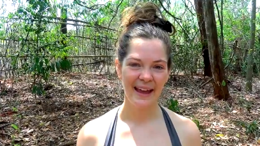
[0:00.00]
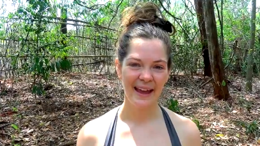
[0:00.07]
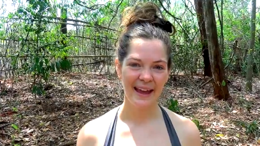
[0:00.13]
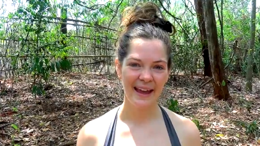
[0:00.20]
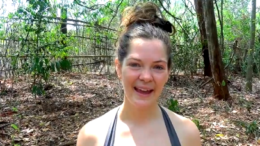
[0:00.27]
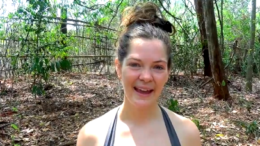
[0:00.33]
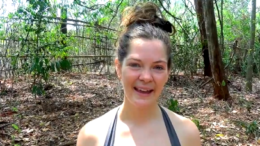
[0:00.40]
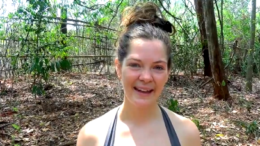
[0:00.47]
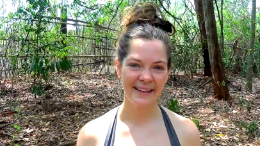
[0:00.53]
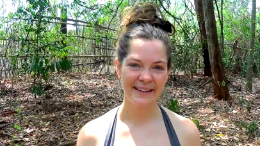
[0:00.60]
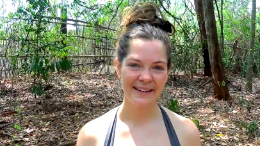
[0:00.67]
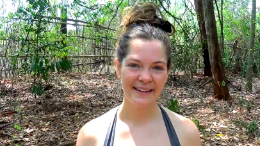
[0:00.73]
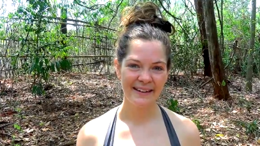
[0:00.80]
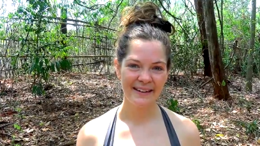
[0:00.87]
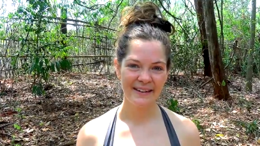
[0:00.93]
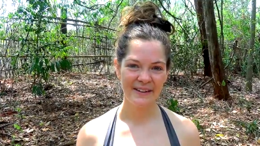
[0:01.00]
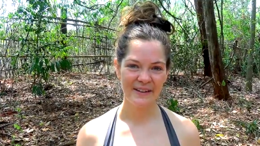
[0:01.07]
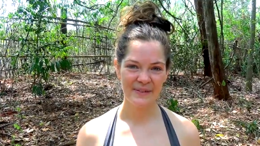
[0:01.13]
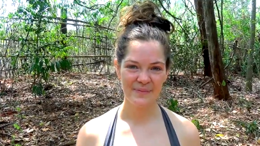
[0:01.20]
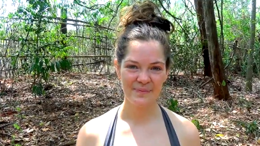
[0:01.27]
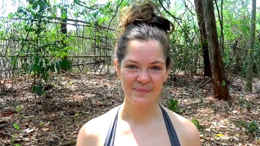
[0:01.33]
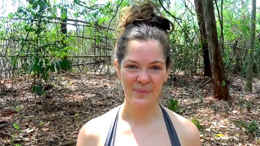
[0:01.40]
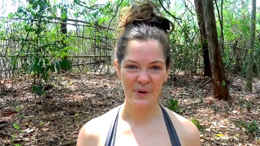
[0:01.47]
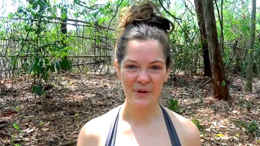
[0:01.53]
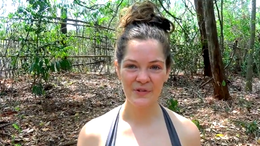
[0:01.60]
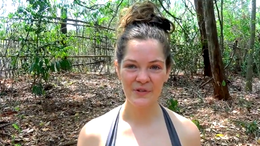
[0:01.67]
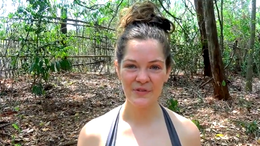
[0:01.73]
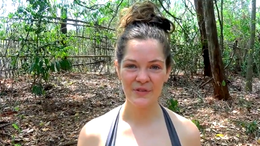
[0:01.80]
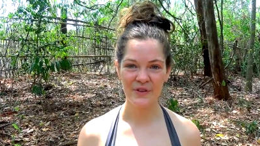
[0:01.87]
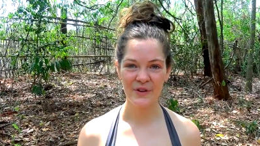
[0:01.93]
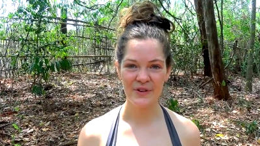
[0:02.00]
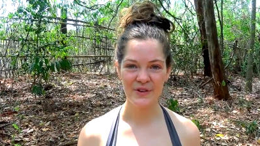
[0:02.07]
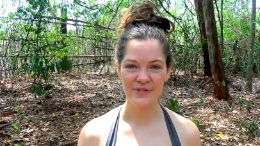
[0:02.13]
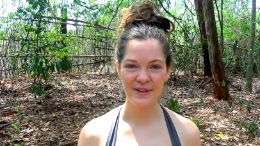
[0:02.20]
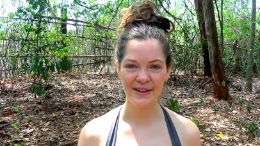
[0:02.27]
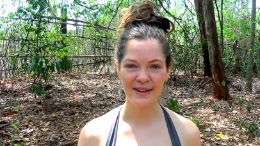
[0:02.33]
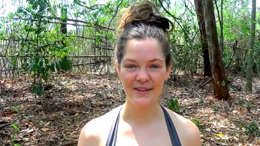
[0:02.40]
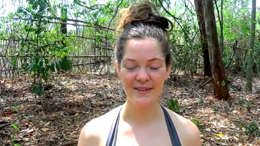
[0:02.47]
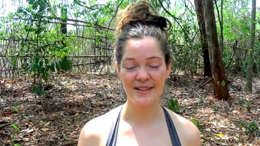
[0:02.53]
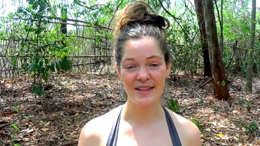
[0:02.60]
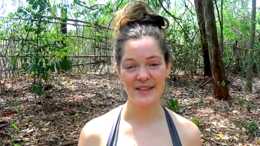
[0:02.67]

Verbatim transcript: And uh, both of those videos,